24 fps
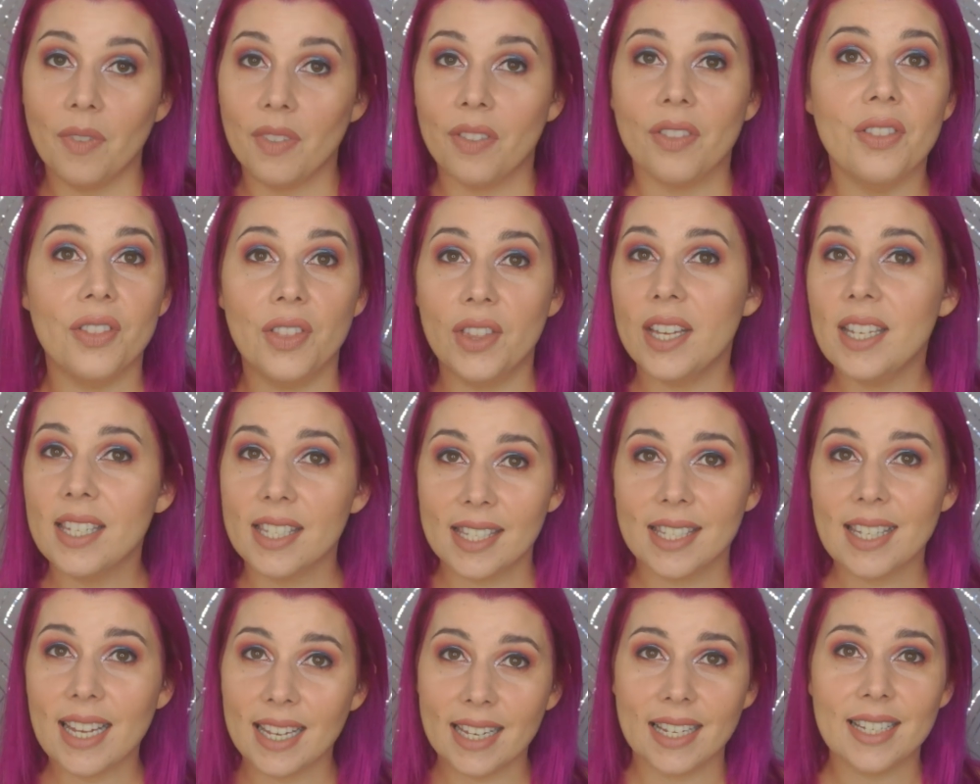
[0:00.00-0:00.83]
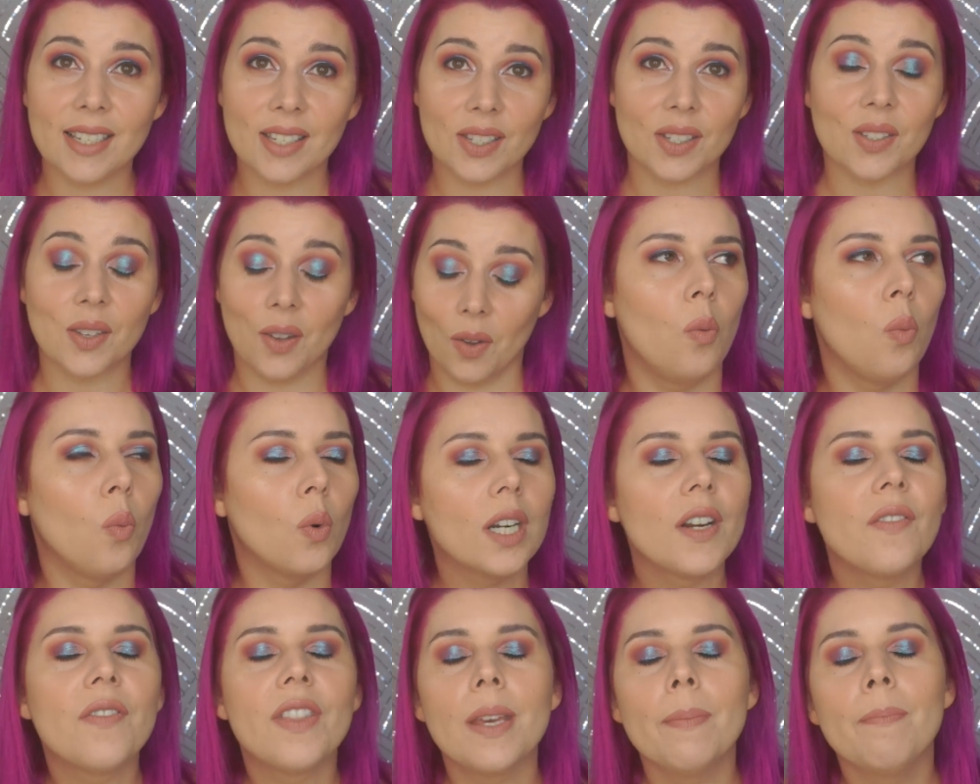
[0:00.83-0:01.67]
This is
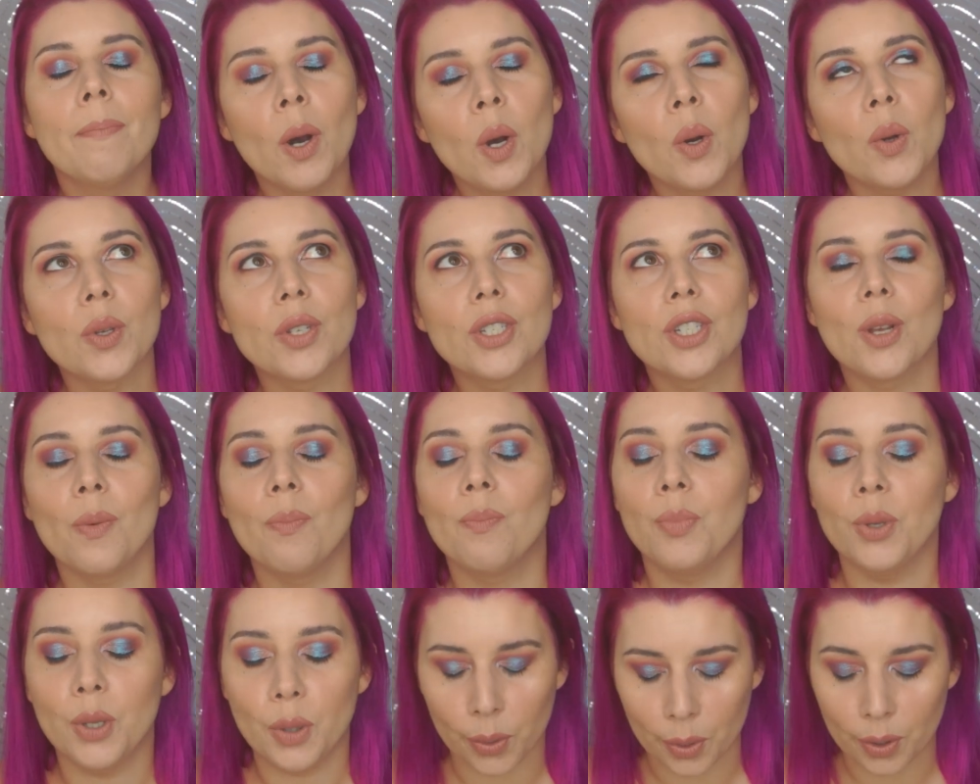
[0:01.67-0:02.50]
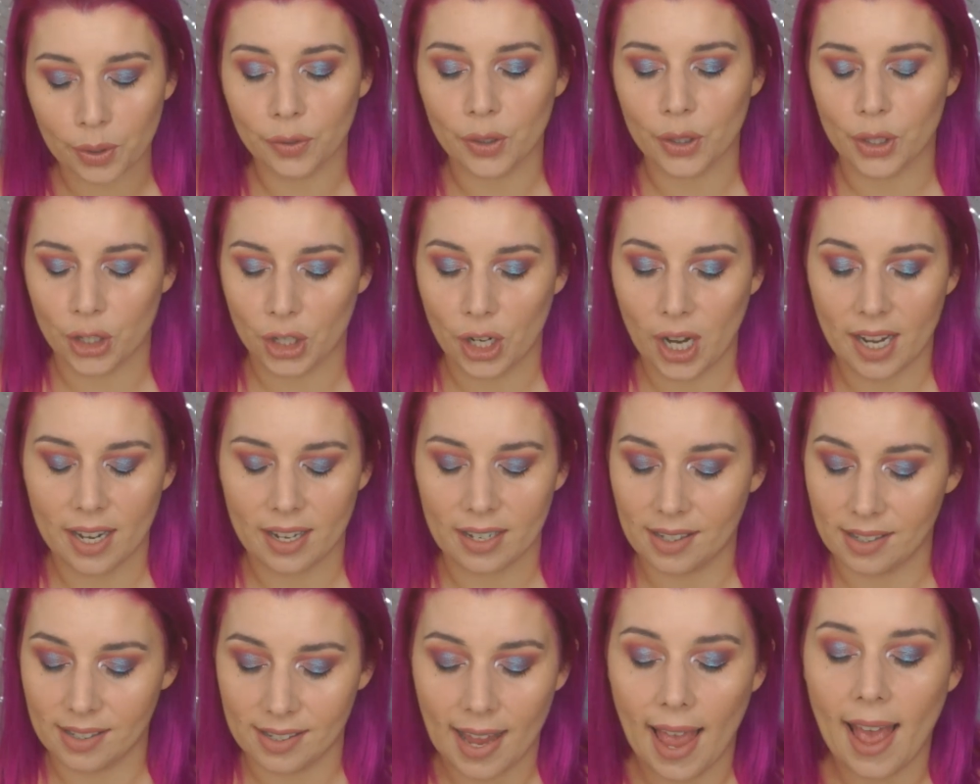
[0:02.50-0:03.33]
one of the most beautiful
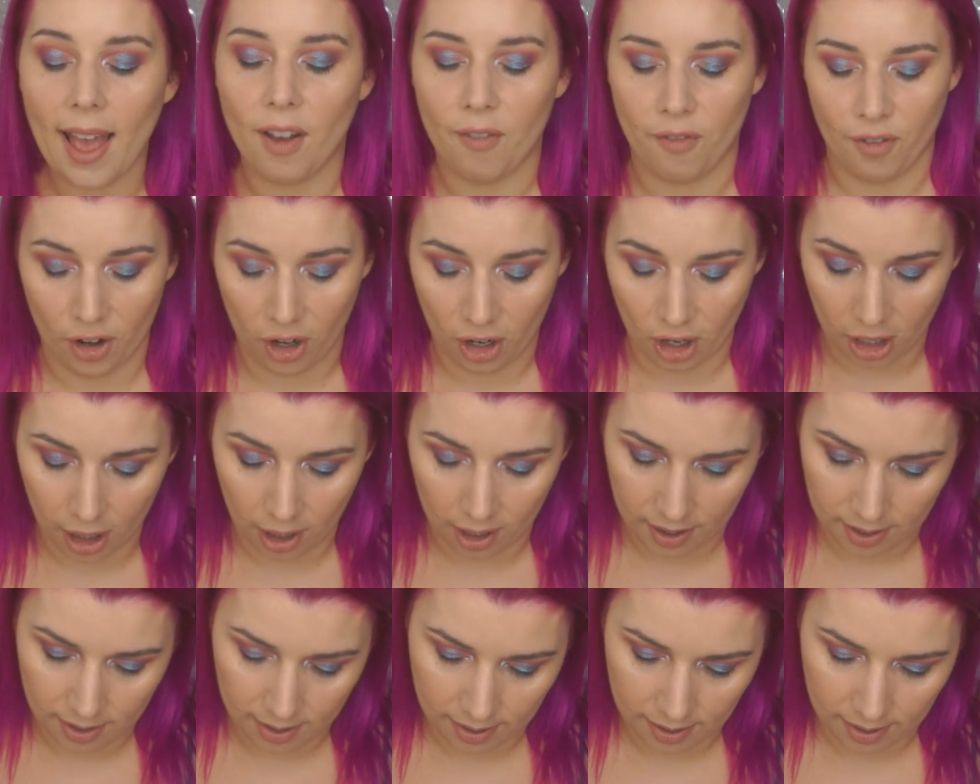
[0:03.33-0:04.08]
shades ever.